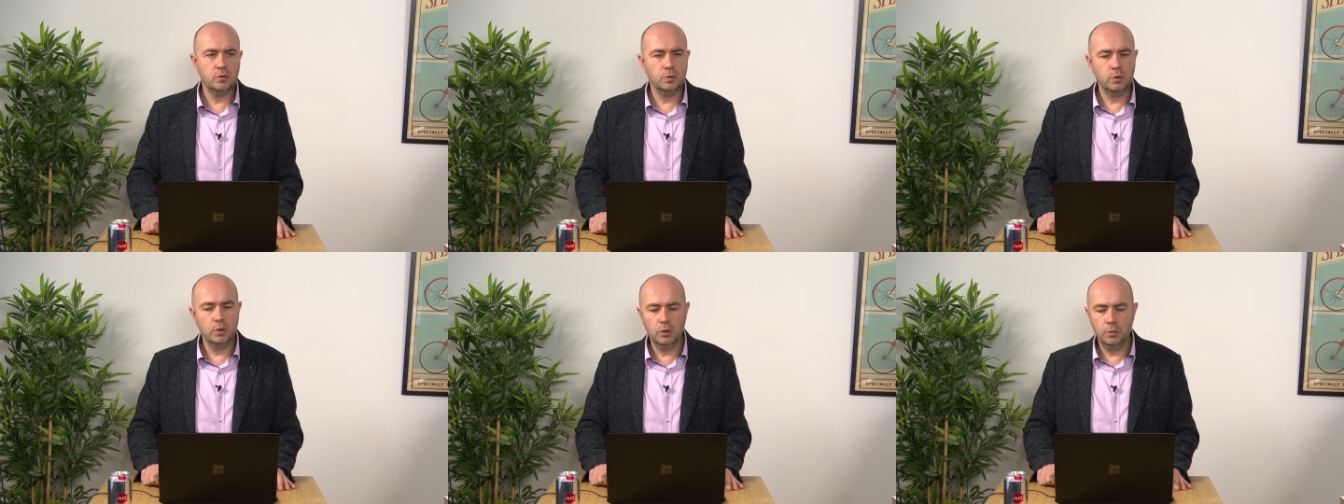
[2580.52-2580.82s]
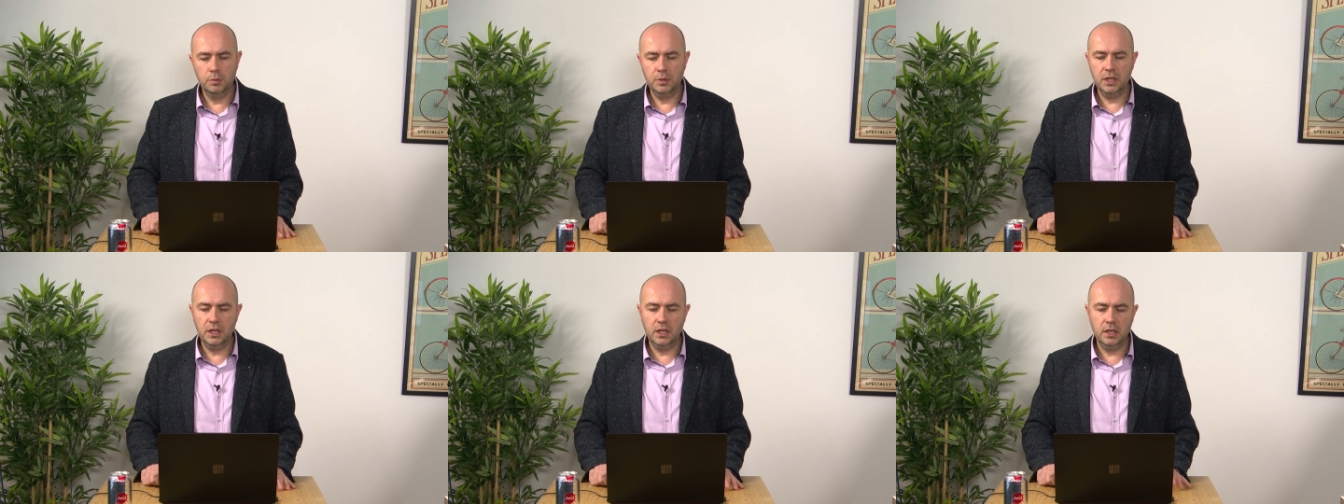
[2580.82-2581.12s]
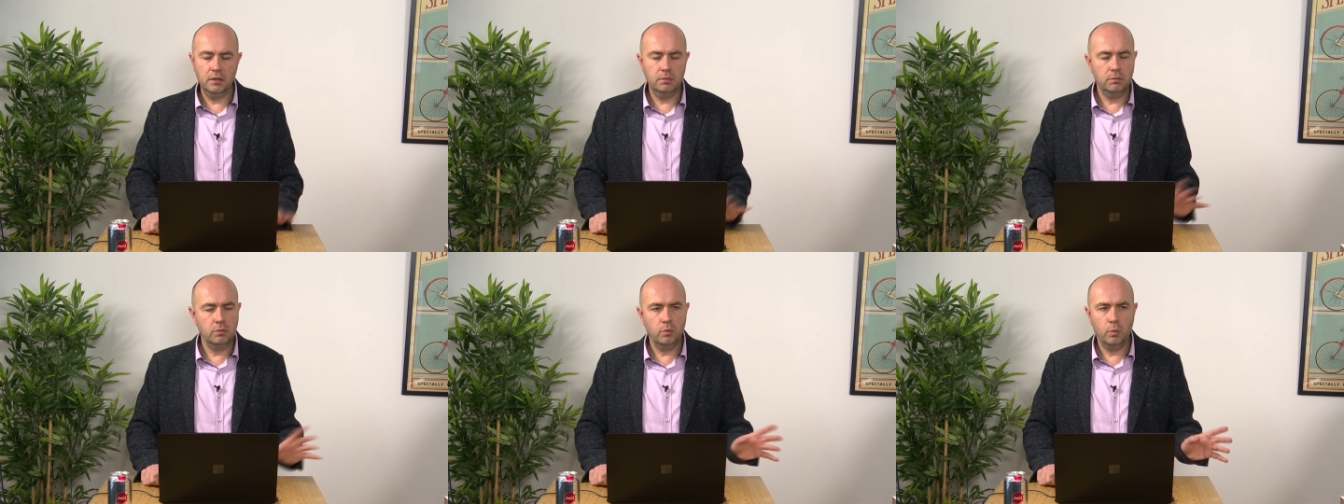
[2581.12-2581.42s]
will
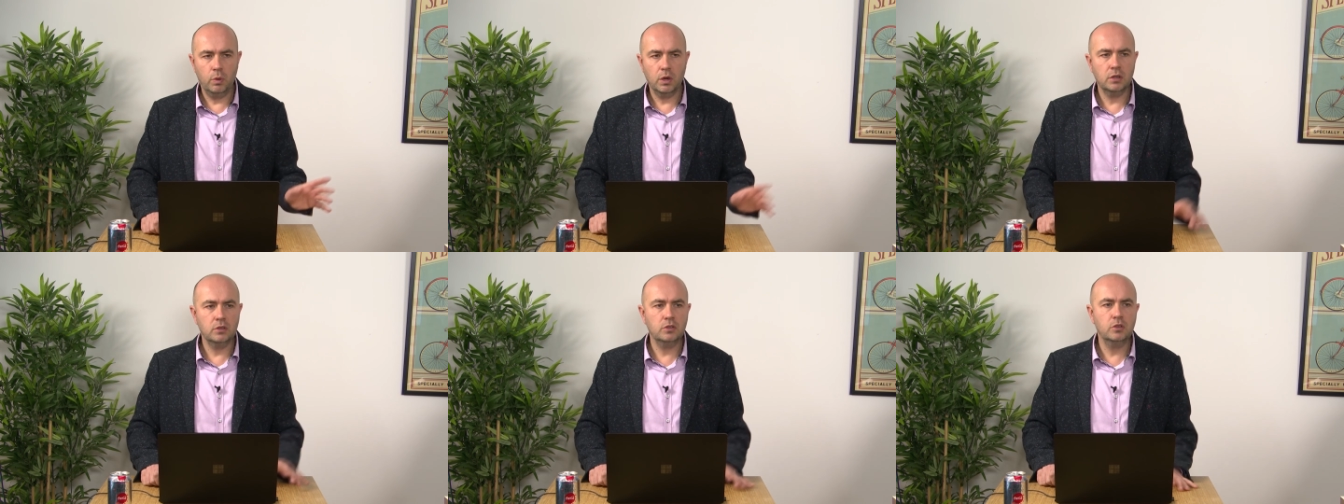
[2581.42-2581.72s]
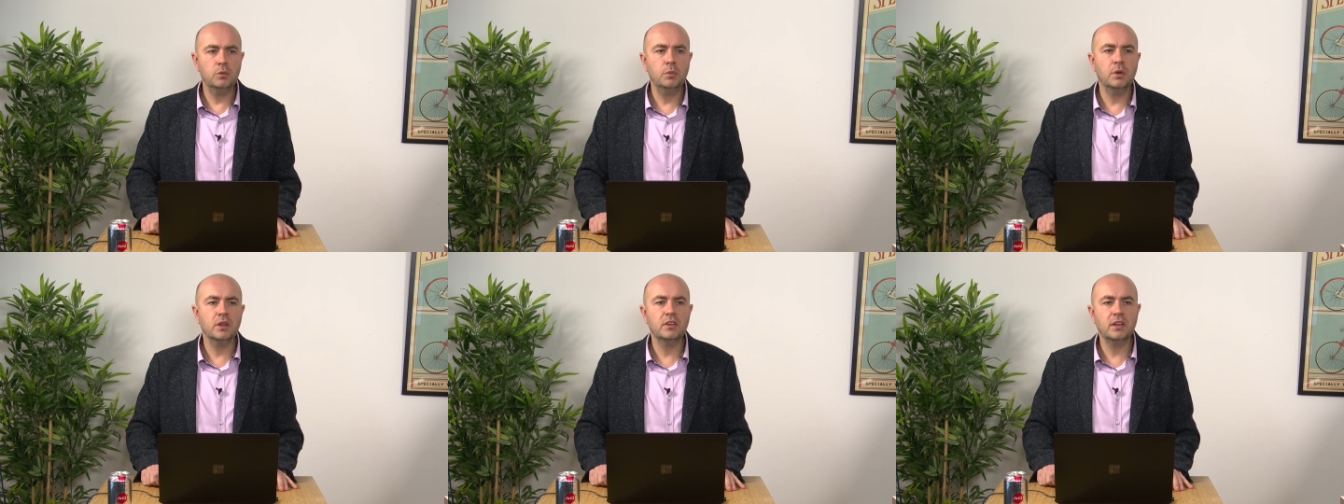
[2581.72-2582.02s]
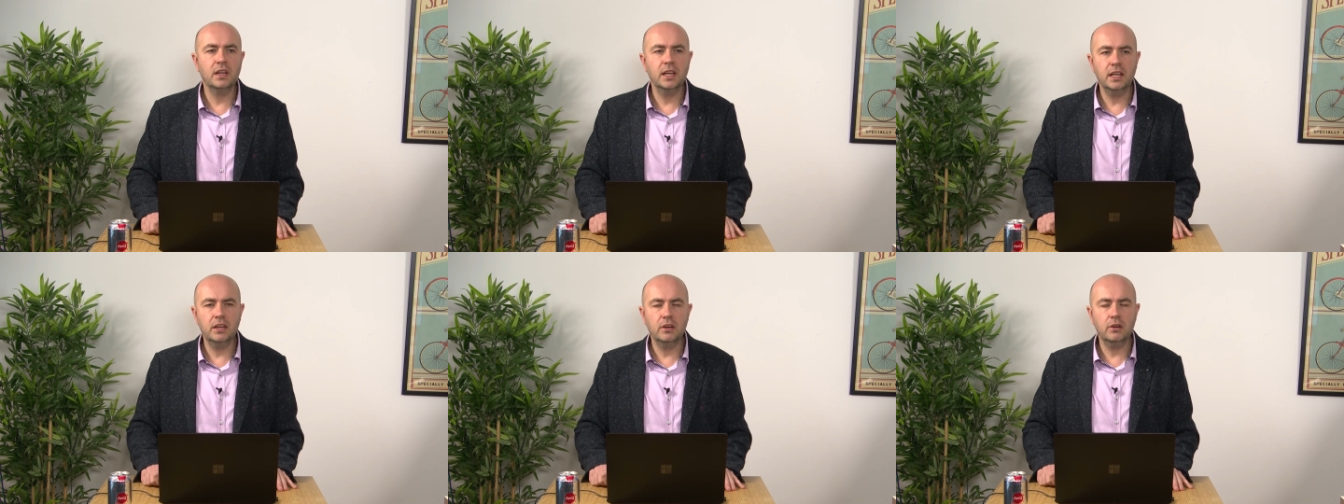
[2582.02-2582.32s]
be 1 or 2 months
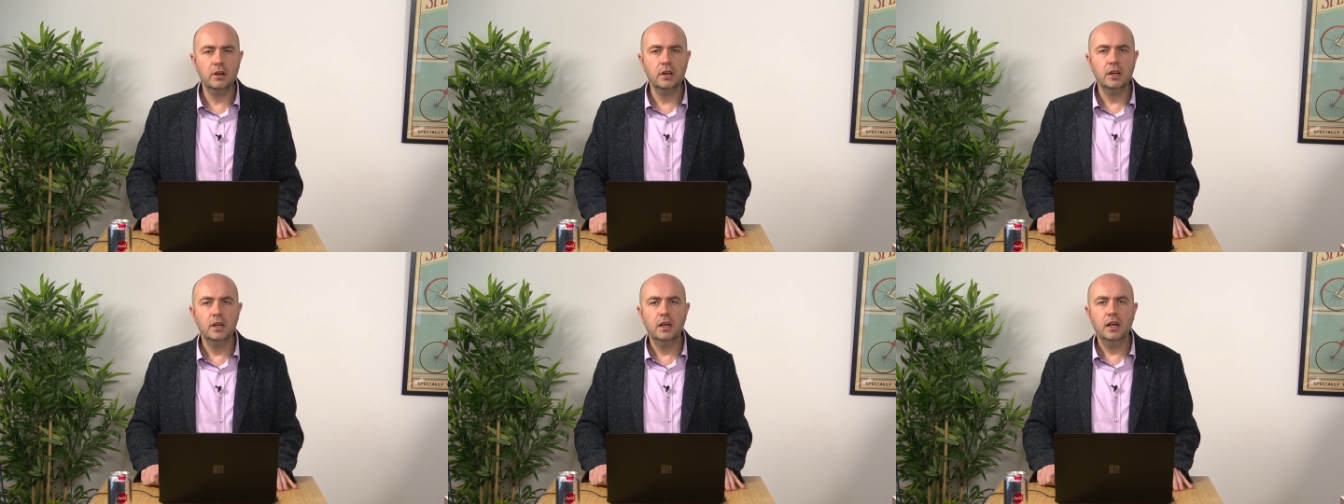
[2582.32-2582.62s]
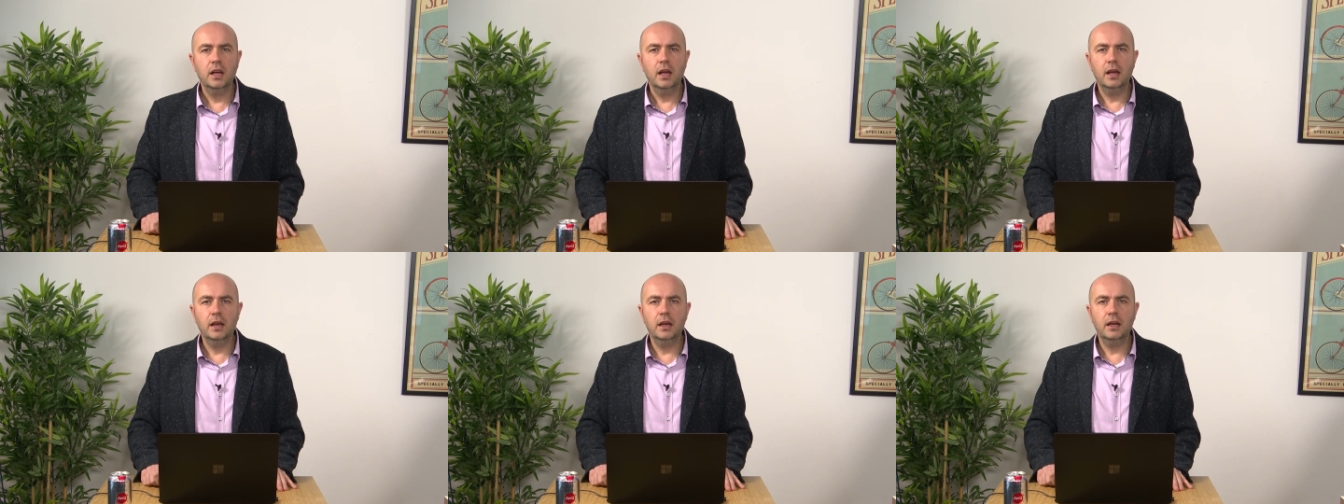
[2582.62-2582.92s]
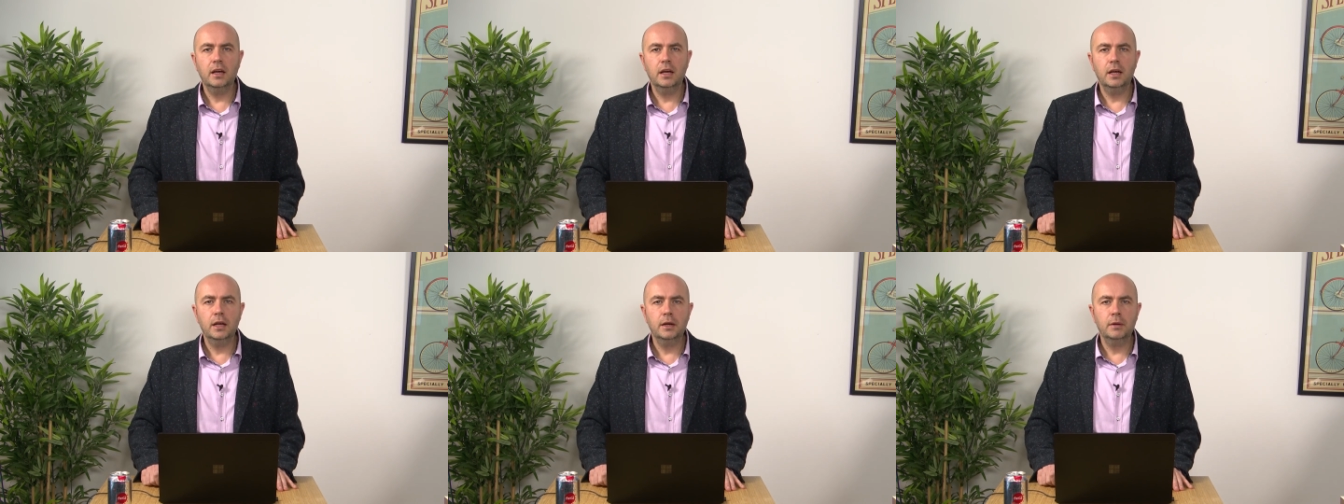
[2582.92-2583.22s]
later.
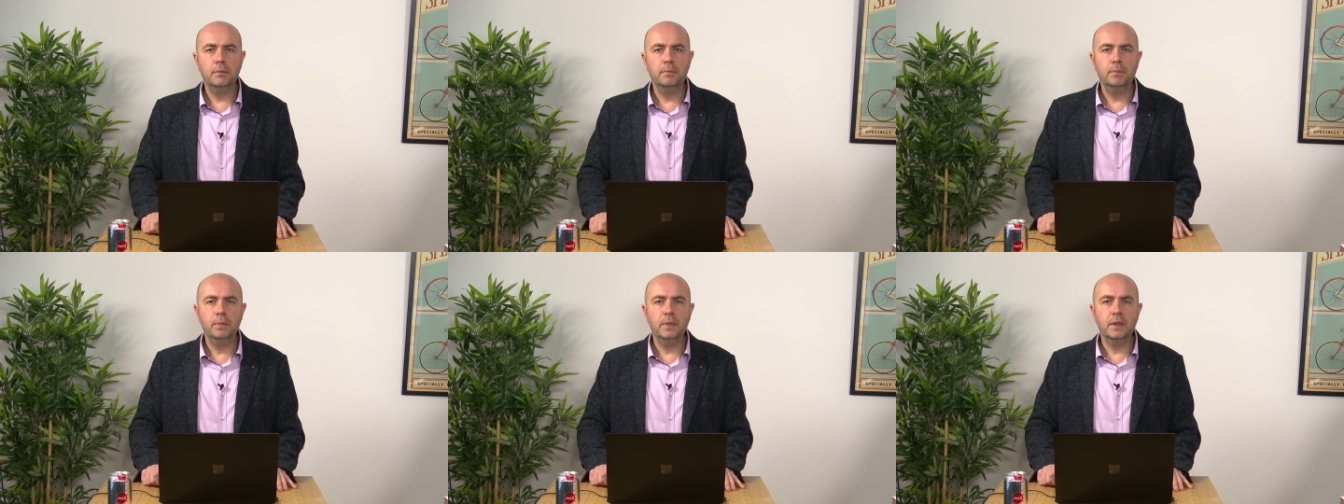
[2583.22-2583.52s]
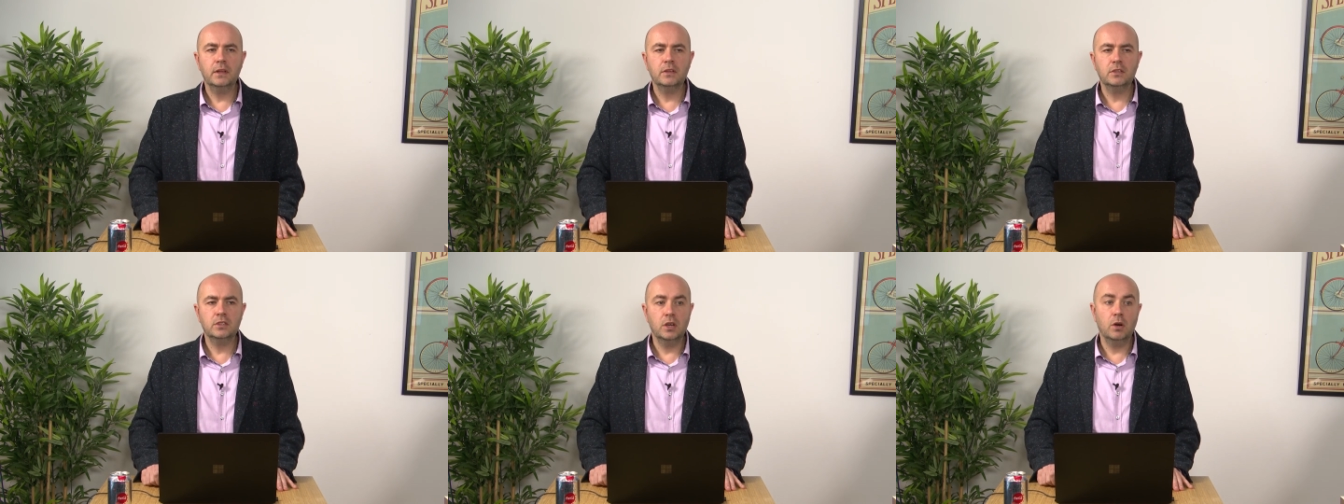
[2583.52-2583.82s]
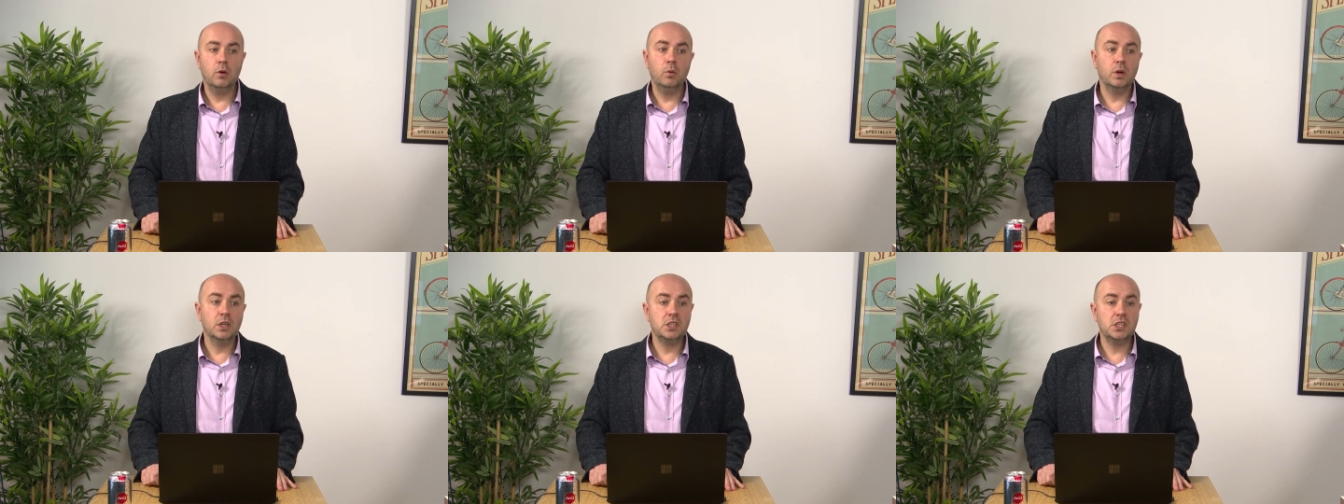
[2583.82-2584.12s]

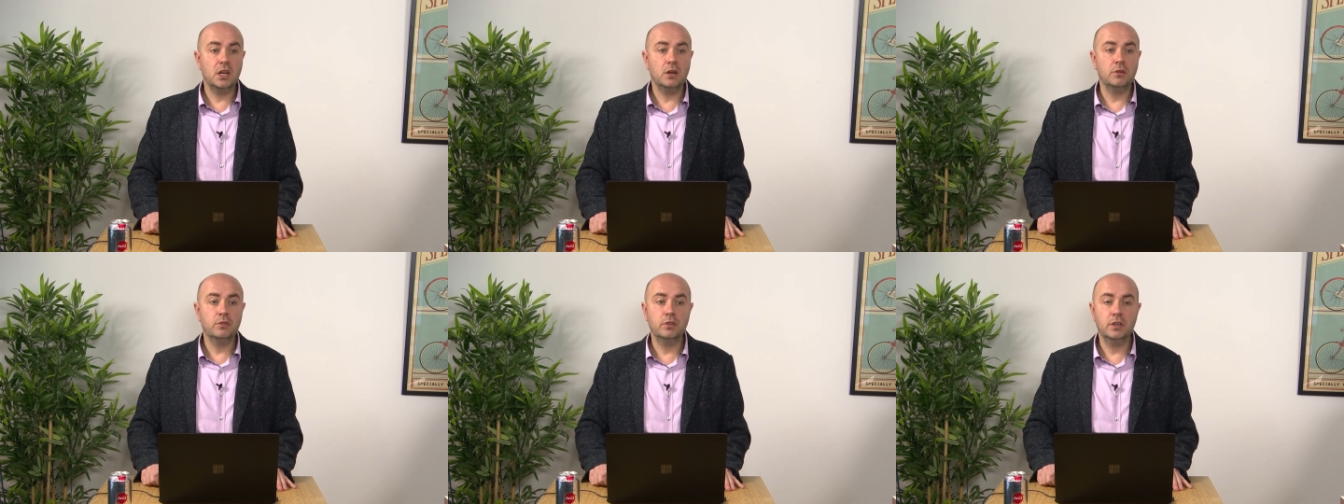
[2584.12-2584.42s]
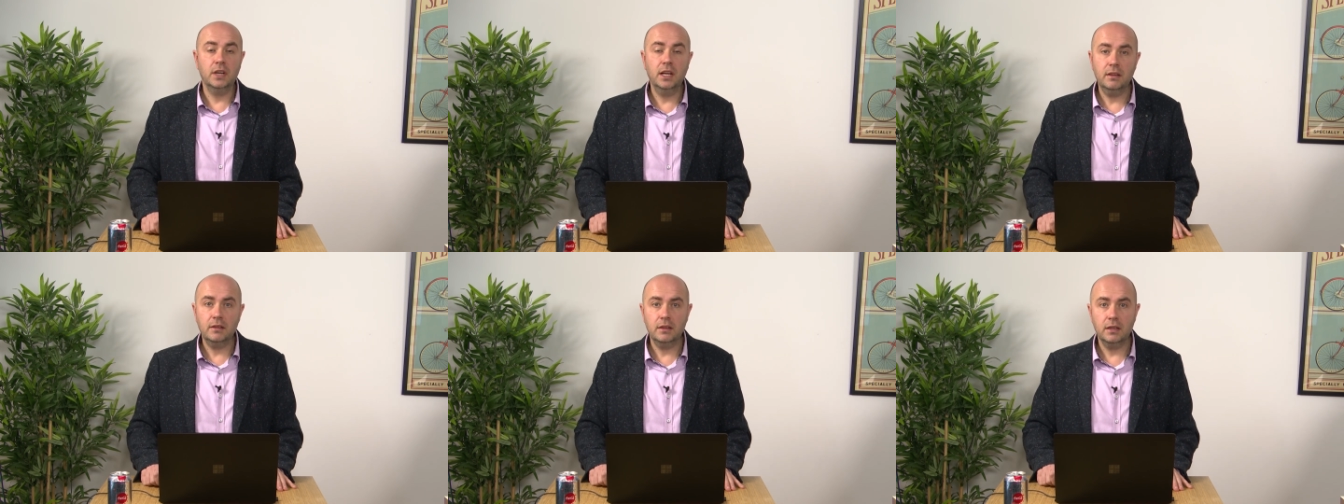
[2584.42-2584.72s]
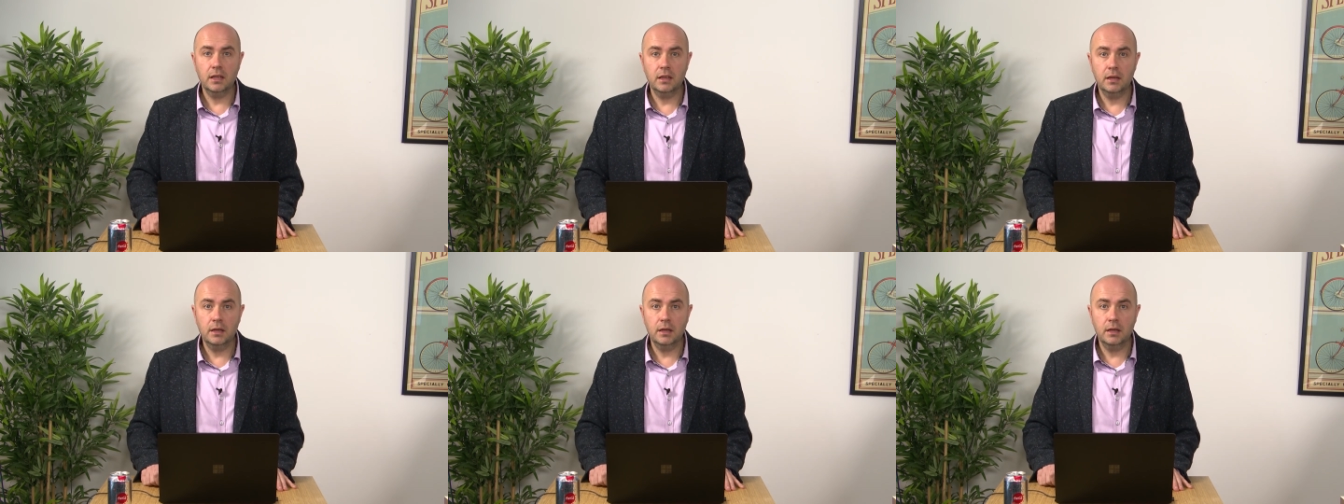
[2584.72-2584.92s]
So watch out for that.